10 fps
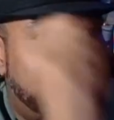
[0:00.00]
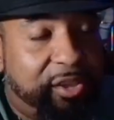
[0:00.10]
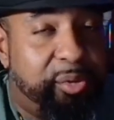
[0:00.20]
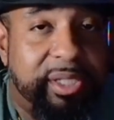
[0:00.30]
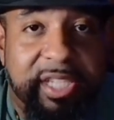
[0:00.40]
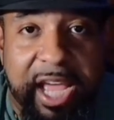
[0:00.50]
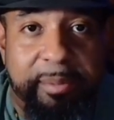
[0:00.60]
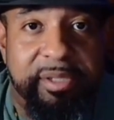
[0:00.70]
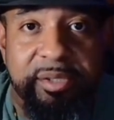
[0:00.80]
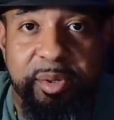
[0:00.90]
it three
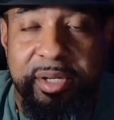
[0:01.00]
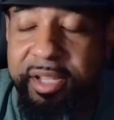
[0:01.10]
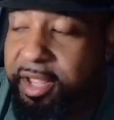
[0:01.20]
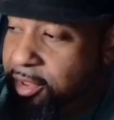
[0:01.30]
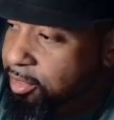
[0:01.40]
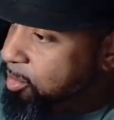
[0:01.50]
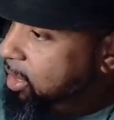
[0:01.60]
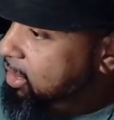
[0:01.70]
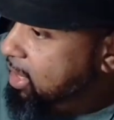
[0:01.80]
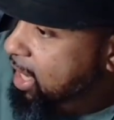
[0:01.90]
times north,
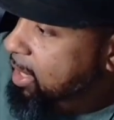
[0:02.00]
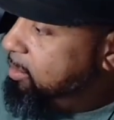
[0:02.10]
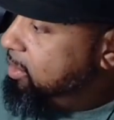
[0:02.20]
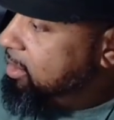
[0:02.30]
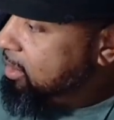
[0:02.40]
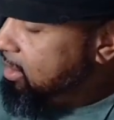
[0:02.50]
three times